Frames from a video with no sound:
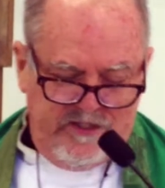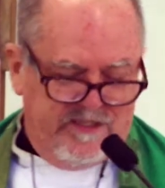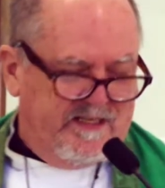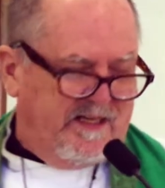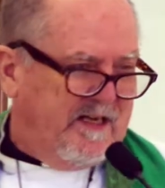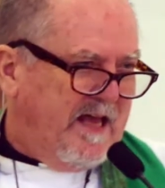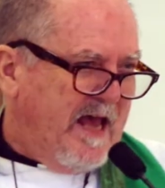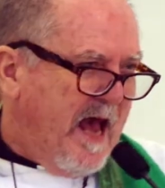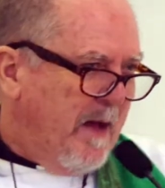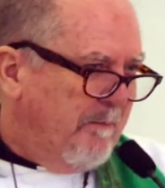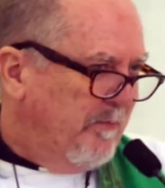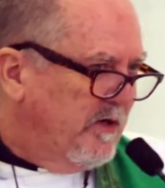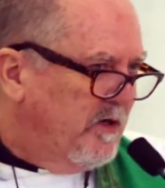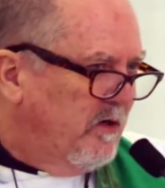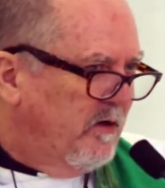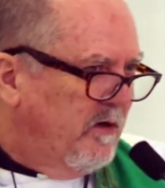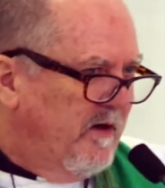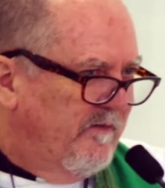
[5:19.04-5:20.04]
is the
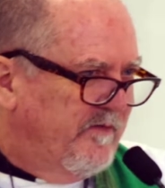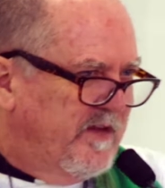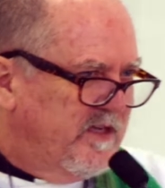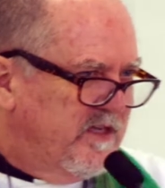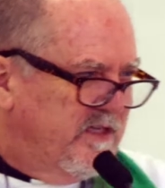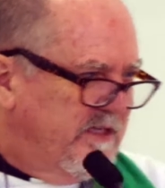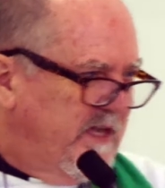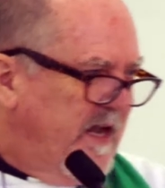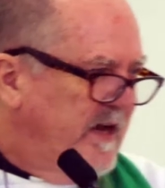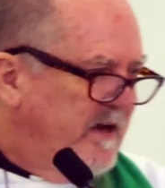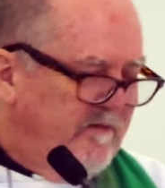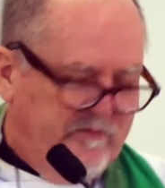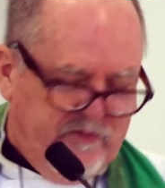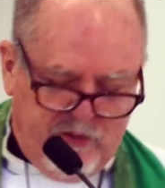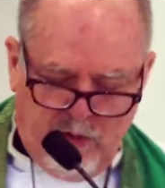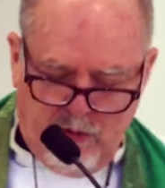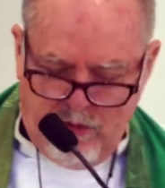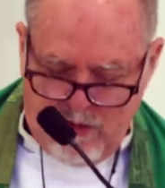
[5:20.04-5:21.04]
capital of the state of
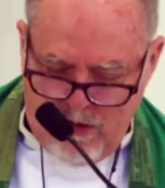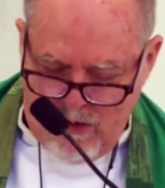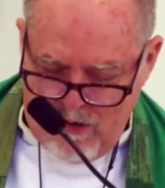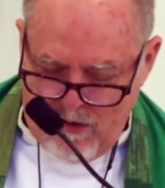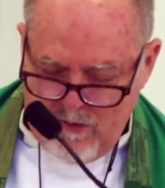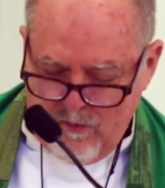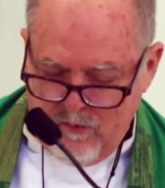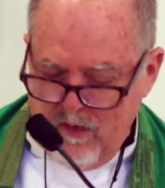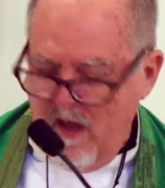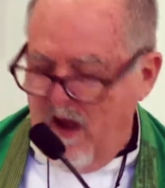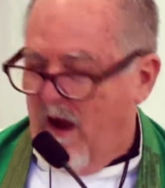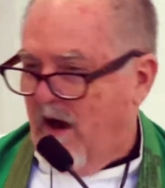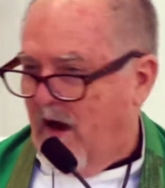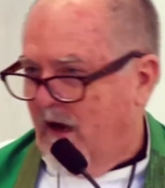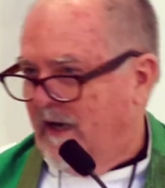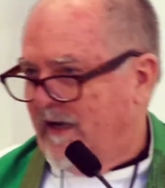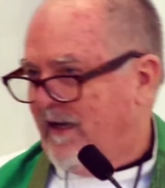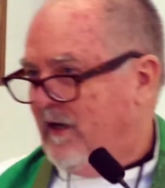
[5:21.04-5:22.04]
Chocó
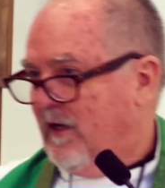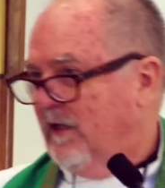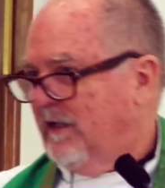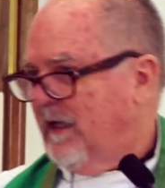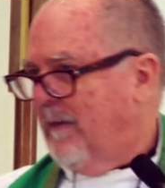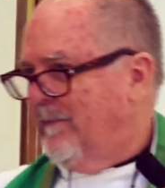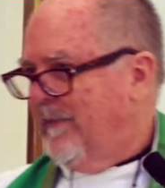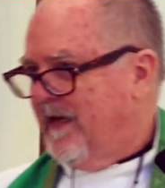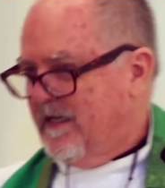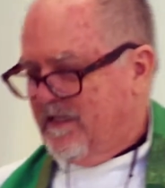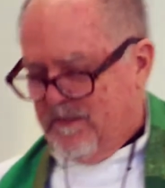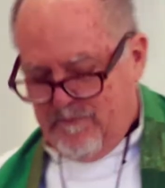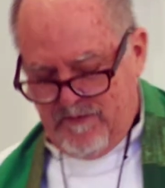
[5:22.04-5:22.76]
on Colombia's